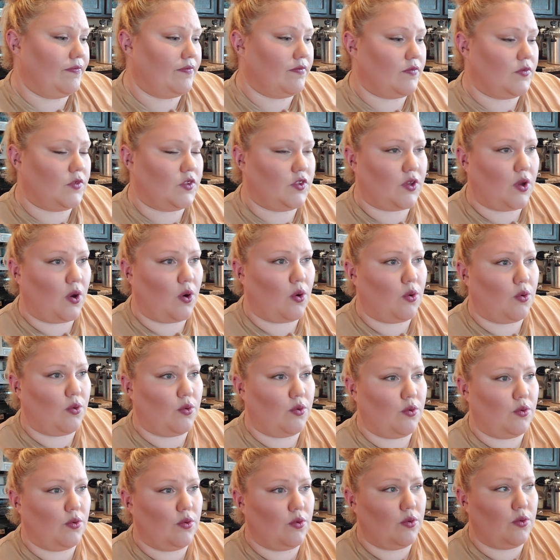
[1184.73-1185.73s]
So
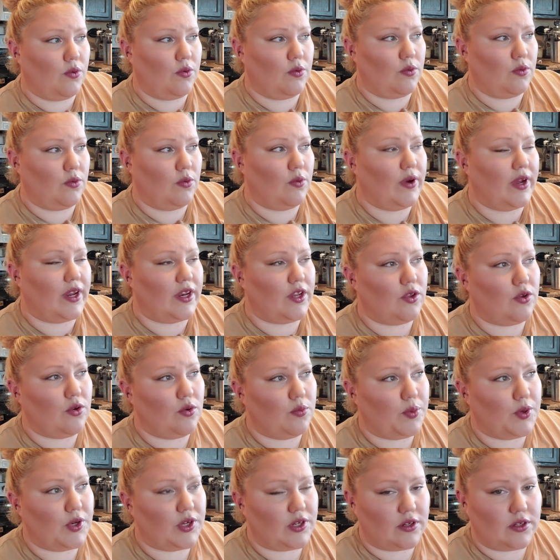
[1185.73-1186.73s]
when you
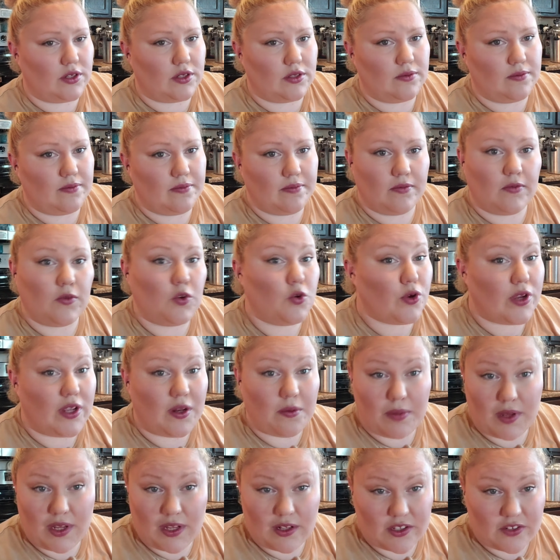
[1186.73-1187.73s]
put
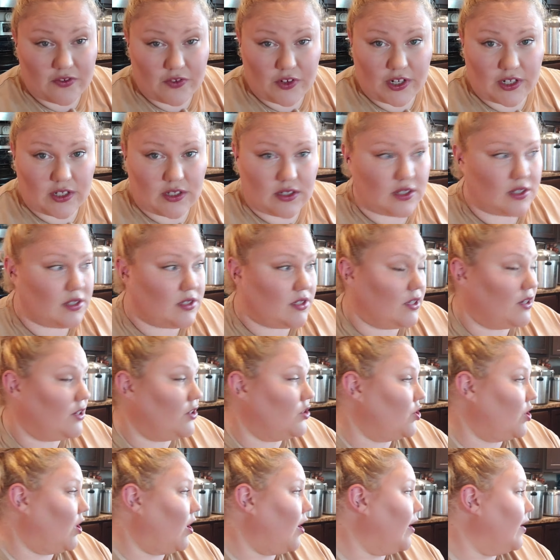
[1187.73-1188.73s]
green beans, for instance, in a
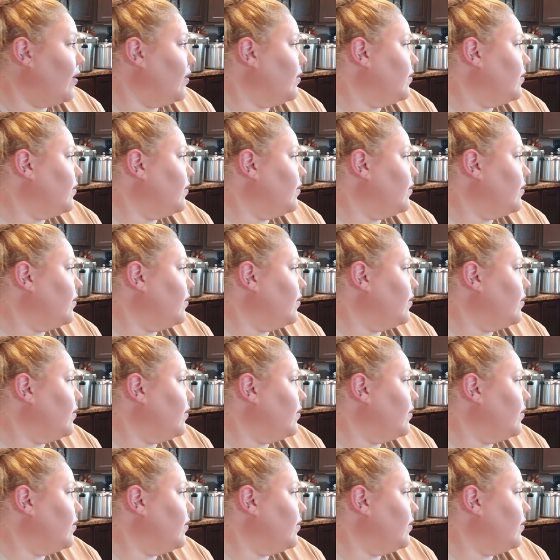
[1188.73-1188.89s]
jar.